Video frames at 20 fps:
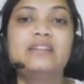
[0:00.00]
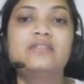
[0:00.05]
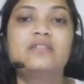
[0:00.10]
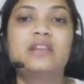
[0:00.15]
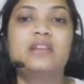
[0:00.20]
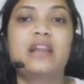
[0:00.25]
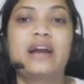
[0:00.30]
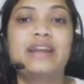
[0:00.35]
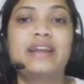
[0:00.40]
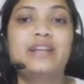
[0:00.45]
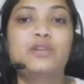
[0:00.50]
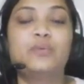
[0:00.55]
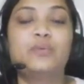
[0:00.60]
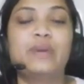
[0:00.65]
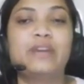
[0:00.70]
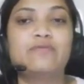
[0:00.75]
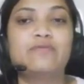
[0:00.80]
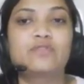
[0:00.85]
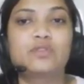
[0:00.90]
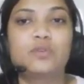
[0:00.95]
light
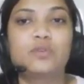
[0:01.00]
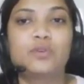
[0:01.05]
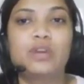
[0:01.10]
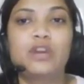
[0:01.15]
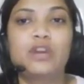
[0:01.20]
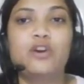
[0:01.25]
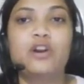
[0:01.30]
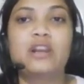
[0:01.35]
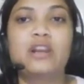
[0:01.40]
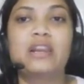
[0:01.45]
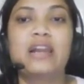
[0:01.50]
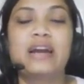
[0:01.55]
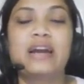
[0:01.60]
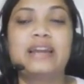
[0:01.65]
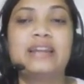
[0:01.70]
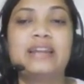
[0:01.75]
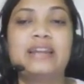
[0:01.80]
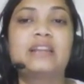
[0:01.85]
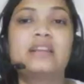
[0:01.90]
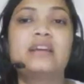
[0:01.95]
waves, okay, or
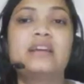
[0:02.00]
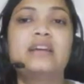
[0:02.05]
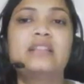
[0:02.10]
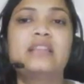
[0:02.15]
light,